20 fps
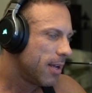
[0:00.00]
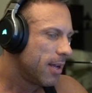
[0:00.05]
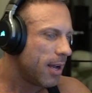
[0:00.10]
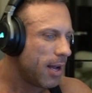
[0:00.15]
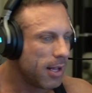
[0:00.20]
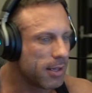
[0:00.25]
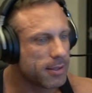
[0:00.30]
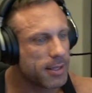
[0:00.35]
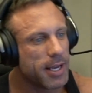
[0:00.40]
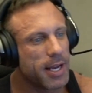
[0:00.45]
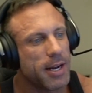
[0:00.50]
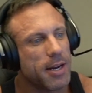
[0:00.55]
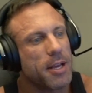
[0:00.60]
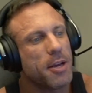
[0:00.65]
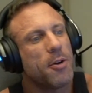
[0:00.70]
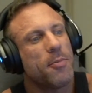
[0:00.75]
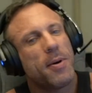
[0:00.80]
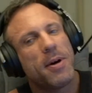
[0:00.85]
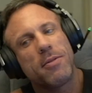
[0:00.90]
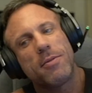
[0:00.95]
I'll tell
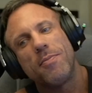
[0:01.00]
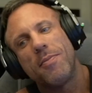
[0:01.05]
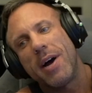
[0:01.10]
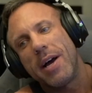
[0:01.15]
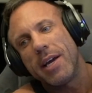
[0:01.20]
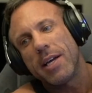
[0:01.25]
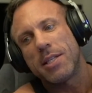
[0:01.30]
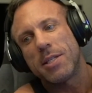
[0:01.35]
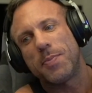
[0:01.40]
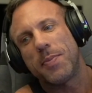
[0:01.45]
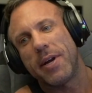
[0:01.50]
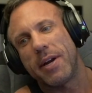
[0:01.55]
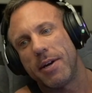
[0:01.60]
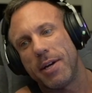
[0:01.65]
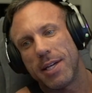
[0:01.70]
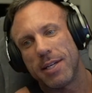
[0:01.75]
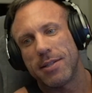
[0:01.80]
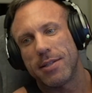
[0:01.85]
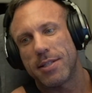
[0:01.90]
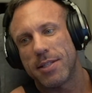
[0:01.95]
you about my
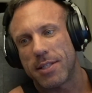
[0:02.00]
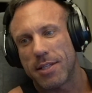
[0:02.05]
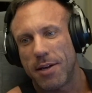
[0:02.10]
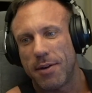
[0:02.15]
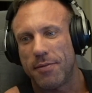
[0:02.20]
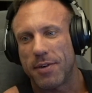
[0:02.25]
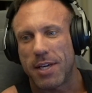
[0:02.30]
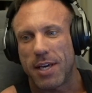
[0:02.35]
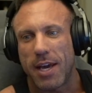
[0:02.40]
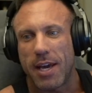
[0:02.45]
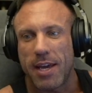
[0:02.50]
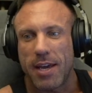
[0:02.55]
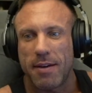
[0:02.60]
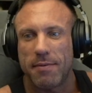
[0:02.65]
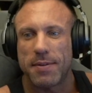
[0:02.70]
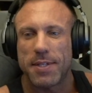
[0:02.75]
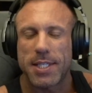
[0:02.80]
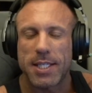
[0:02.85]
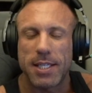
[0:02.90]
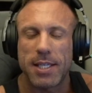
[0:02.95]
experience of K
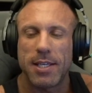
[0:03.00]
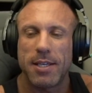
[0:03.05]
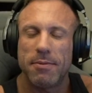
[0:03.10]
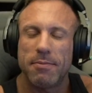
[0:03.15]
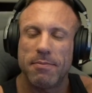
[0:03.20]
F C.